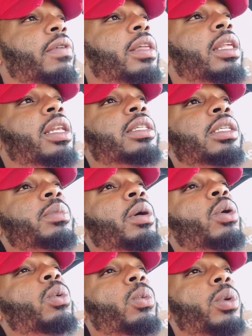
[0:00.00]
and then it takes about
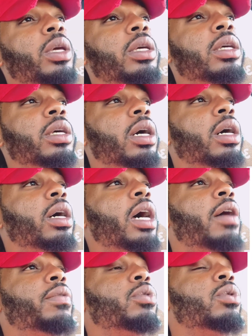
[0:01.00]
a week
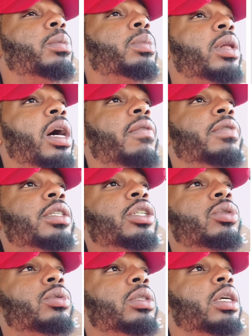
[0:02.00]
after you apply for
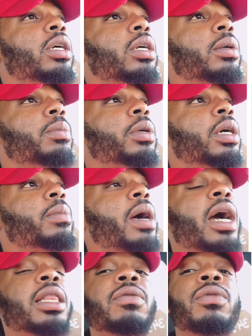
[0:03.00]
Central to become
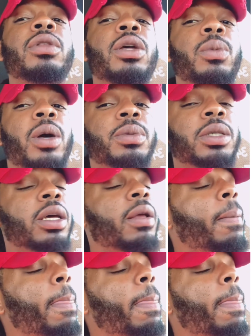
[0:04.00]
active on their website.